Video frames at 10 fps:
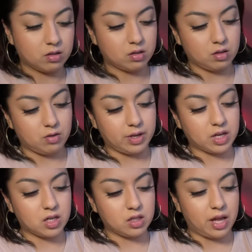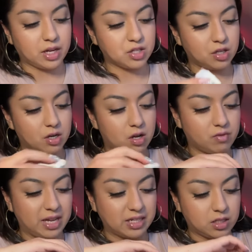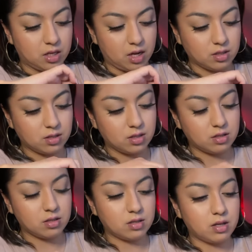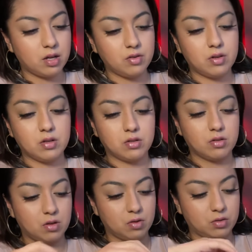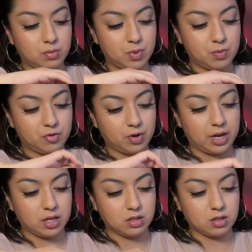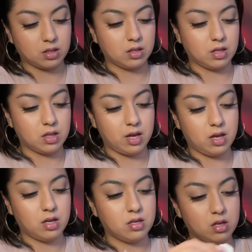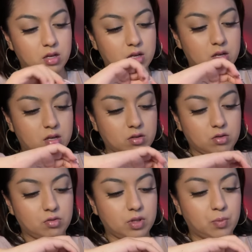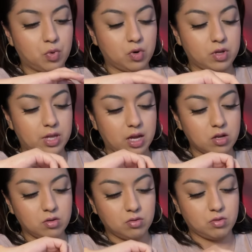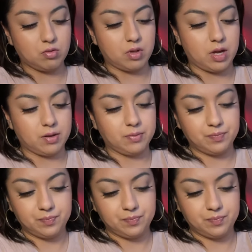a collection of like dust and stuff. So some people forget to clean that. So it's really important that you do that.